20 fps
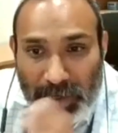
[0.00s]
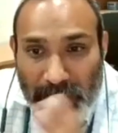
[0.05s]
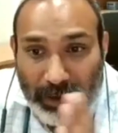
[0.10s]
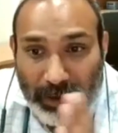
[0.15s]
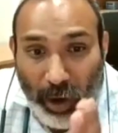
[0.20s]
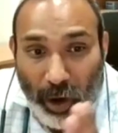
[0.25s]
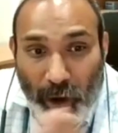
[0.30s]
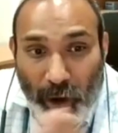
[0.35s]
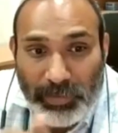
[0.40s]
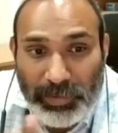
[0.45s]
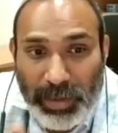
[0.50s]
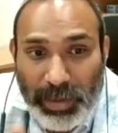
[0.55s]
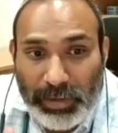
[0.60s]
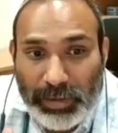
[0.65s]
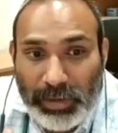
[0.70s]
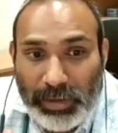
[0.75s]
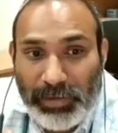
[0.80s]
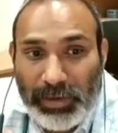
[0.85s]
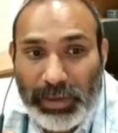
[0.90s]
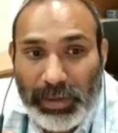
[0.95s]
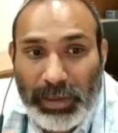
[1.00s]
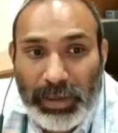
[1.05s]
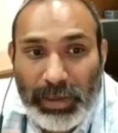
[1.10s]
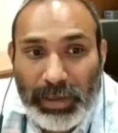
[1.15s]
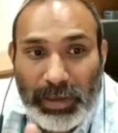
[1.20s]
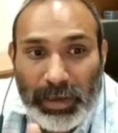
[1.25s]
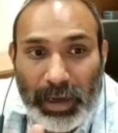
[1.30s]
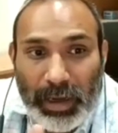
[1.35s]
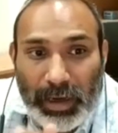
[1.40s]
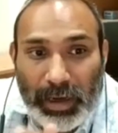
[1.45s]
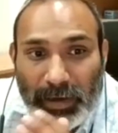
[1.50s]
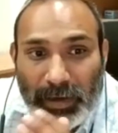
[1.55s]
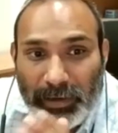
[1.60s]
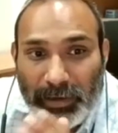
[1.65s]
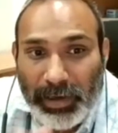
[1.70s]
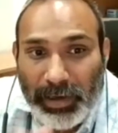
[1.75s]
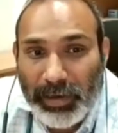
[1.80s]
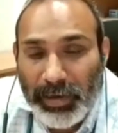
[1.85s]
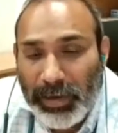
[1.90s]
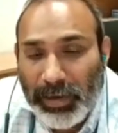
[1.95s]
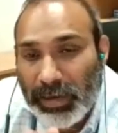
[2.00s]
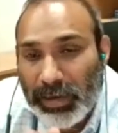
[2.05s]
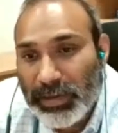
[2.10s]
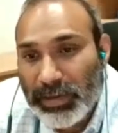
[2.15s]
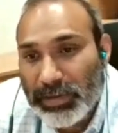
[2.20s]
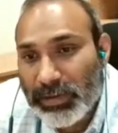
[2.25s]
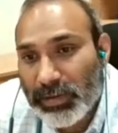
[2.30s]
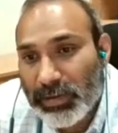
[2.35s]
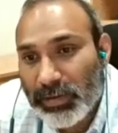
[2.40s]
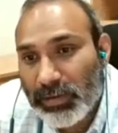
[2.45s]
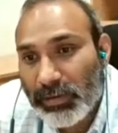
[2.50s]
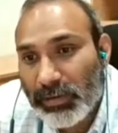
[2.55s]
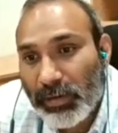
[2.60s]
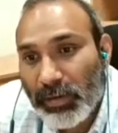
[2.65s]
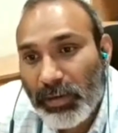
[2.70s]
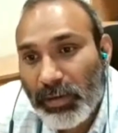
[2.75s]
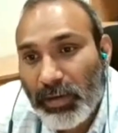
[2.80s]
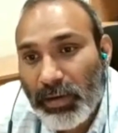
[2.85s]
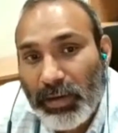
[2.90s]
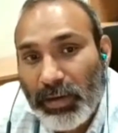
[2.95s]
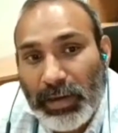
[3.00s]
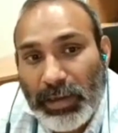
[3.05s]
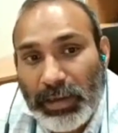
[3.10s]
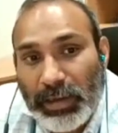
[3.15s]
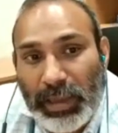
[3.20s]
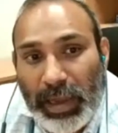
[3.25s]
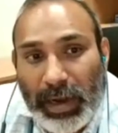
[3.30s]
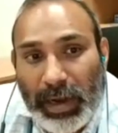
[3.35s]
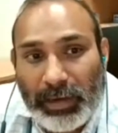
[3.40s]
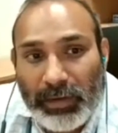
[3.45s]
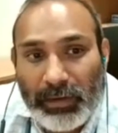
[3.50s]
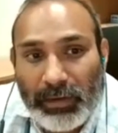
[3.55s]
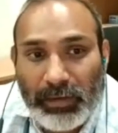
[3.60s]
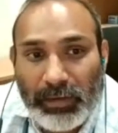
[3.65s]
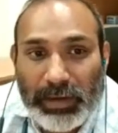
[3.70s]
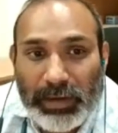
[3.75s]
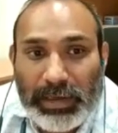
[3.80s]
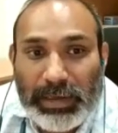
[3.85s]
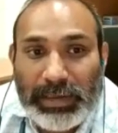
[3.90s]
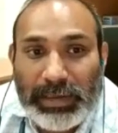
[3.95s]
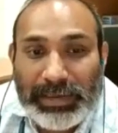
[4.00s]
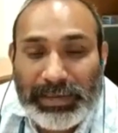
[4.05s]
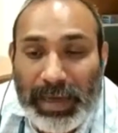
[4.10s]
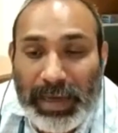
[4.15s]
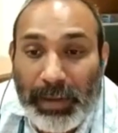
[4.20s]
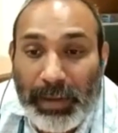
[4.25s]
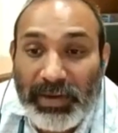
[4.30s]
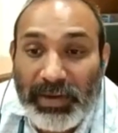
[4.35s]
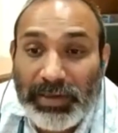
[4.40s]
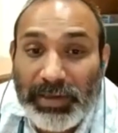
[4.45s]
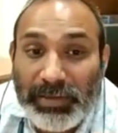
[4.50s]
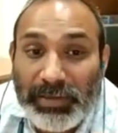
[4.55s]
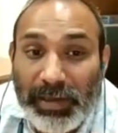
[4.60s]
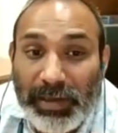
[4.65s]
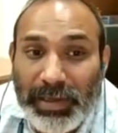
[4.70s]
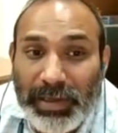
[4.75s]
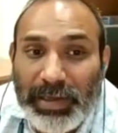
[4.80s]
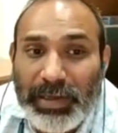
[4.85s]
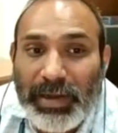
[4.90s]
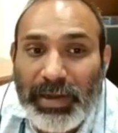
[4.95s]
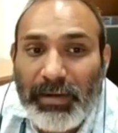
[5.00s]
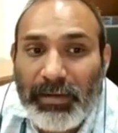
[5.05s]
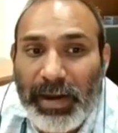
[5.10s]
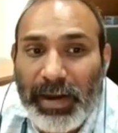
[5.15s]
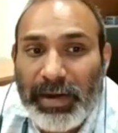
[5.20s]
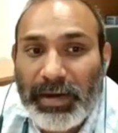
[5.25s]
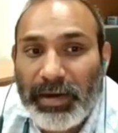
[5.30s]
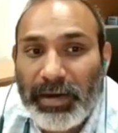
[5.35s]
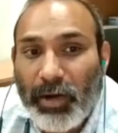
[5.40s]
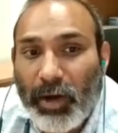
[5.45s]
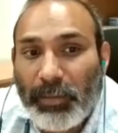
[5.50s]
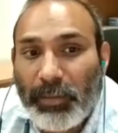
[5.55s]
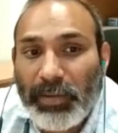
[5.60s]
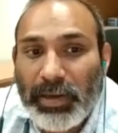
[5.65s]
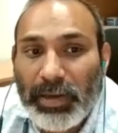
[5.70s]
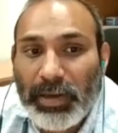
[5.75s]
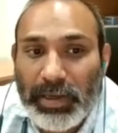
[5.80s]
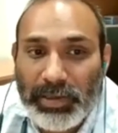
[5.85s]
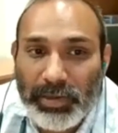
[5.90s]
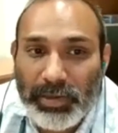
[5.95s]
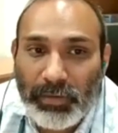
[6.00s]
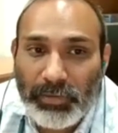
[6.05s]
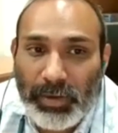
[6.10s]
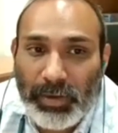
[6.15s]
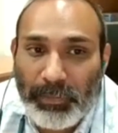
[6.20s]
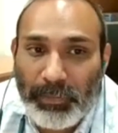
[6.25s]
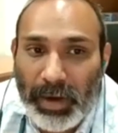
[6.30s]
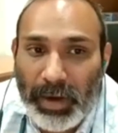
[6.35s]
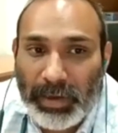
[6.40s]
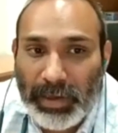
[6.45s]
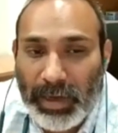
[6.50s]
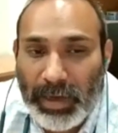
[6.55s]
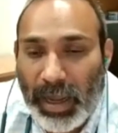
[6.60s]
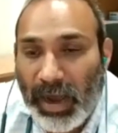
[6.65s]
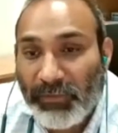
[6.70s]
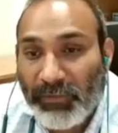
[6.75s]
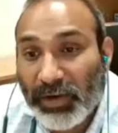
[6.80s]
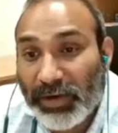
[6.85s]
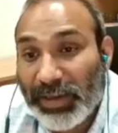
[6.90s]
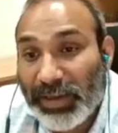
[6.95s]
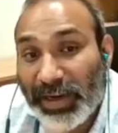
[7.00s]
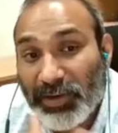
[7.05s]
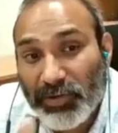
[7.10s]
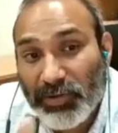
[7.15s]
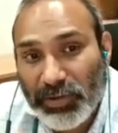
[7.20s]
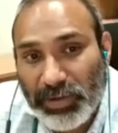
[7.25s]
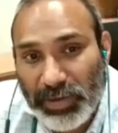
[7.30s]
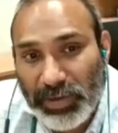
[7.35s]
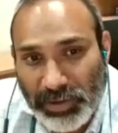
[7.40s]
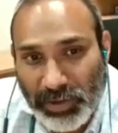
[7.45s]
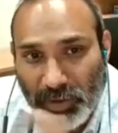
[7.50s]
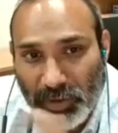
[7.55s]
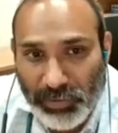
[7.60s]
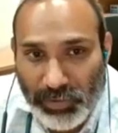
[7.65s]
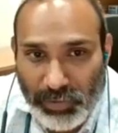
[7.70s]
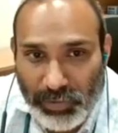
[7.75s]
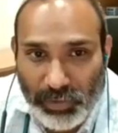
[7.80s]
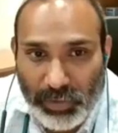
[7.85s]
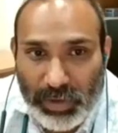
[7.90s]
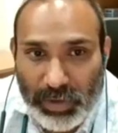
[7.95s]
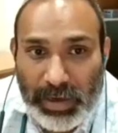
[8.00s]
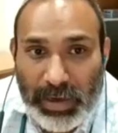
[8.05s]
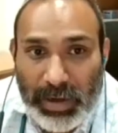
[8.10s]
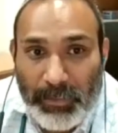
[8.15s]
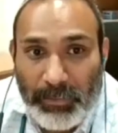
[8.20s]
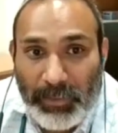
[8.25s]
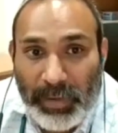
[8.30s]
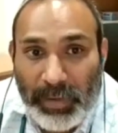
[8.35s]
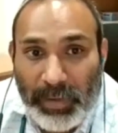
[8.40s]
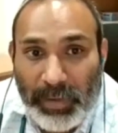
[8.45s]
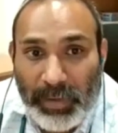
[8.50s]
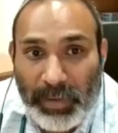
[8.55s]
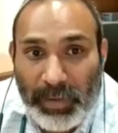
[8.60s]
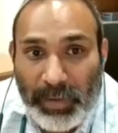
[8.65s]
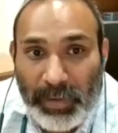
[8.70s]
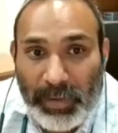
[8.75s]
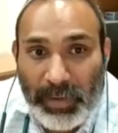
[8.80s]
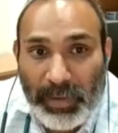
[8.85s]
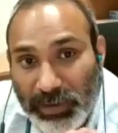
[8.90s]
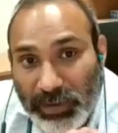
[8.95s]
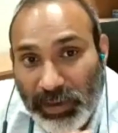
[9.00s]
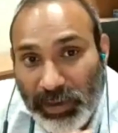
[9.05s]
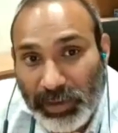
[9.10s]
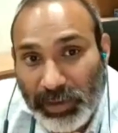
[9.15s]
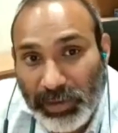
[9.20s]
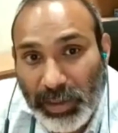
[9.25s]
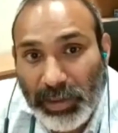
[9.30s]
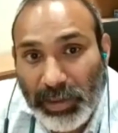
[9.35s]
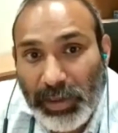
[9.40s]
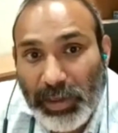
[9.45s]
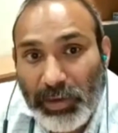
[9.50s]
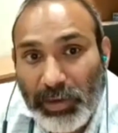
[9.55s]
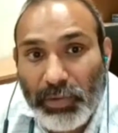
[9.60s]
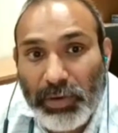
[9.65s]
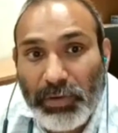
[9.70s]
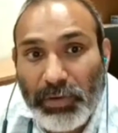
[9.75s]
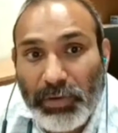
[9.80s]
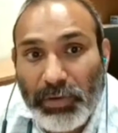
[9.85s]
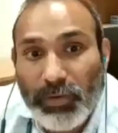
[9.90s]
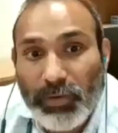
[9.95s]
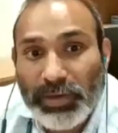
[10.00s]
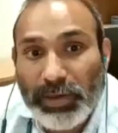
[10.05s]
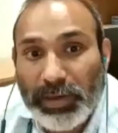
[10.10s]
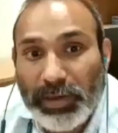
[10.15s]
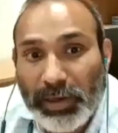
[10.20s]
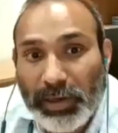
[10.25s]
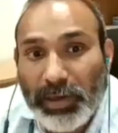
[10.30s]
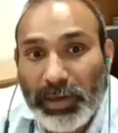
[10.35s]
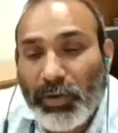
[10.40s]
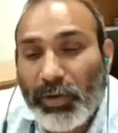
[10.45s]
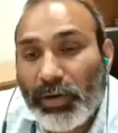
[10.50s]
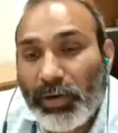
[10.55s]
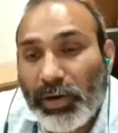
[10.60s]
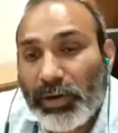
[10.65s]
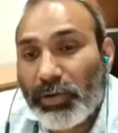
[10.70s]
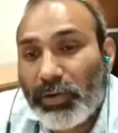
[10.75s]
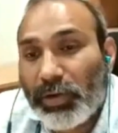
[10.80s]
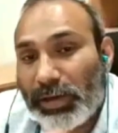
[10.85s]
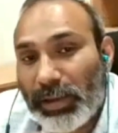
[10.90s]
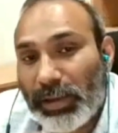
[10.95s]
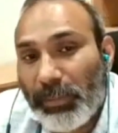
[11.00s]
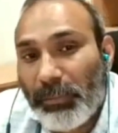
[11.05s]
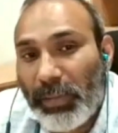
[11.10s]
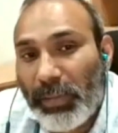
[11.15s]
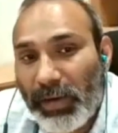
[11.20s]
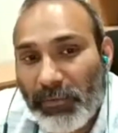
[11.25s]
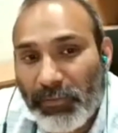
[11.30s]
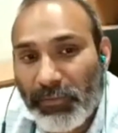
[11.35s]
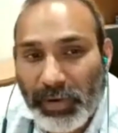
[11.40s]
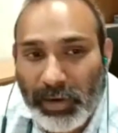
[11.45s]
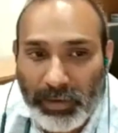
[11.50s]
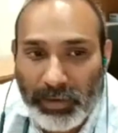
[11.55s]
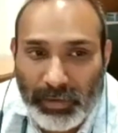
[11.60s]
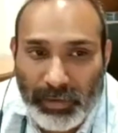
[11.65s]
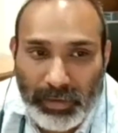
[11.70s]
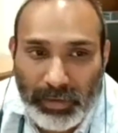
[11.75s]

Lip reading: The objectivity under decree is that it establishes the legal right and obligation of the party after the adjudication of suit, but it enforces the decree to enforce the decree holder to get the benefit.